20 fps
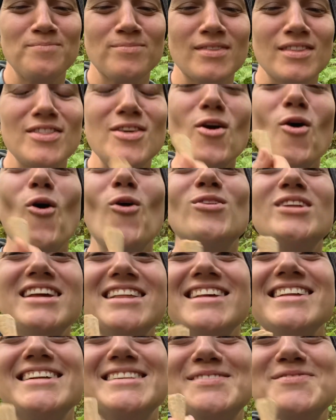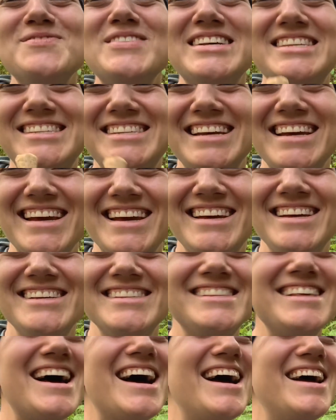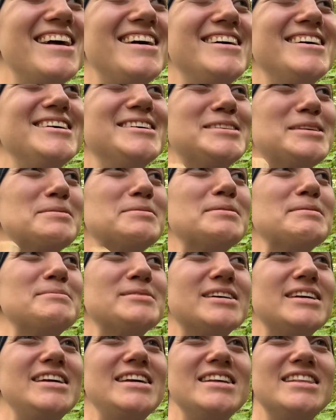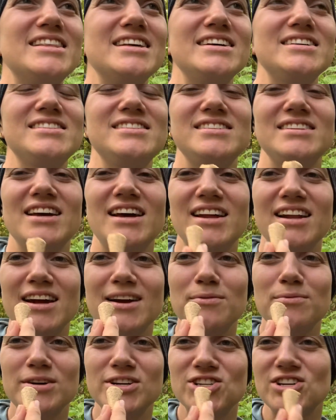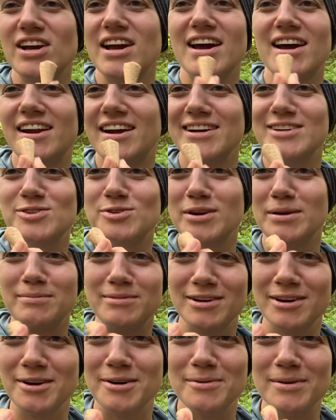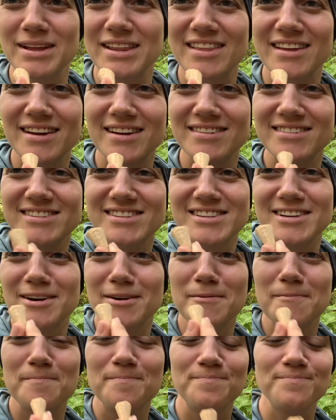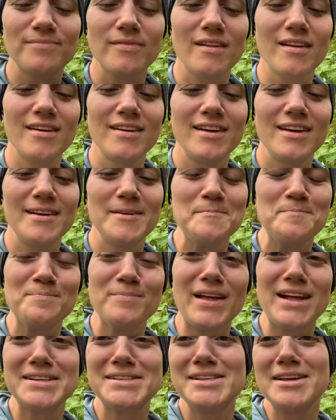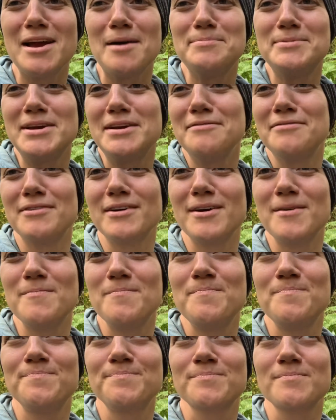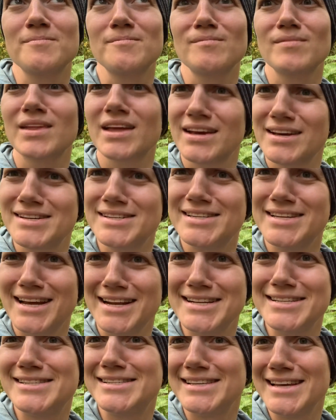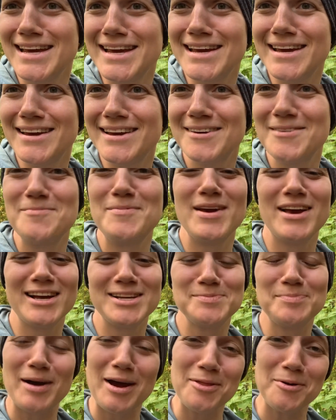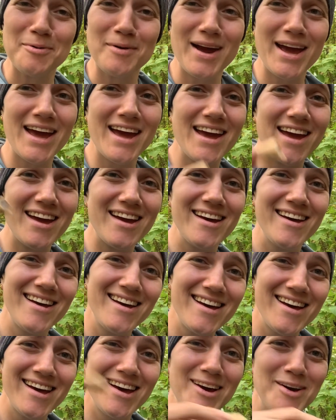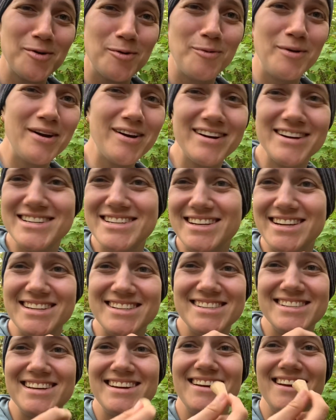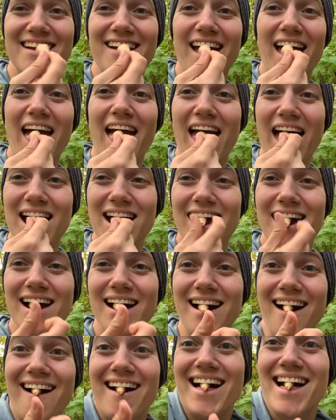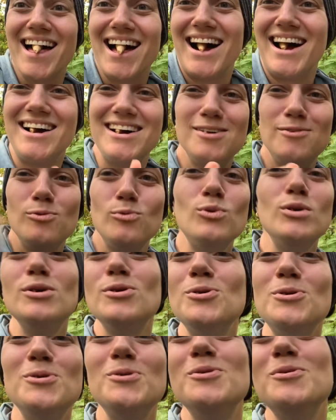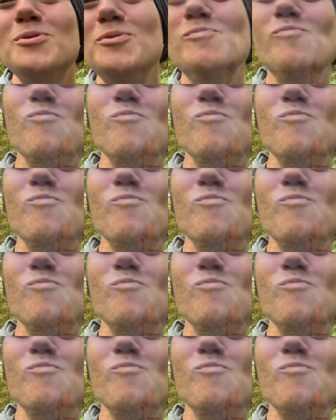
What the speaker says: The only thing that's missing is that sometimes I eat this and I wish I had ice cream to go with it. So that's the update from Tennessee, because by the way, we're in Tennessee. Woo.